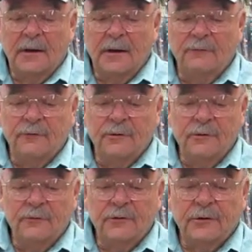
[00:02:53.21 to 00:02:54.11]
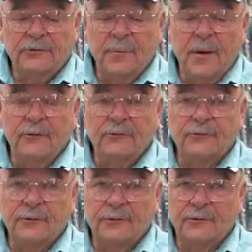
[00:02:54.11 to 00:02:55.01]
If you use an
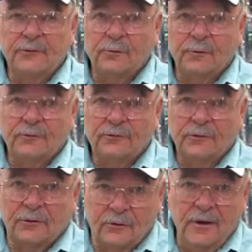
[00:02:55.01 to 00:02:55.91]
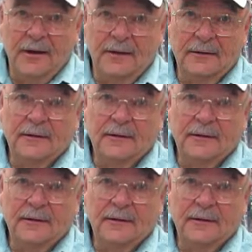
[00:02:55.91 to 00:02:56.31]
exposed hook, this works great.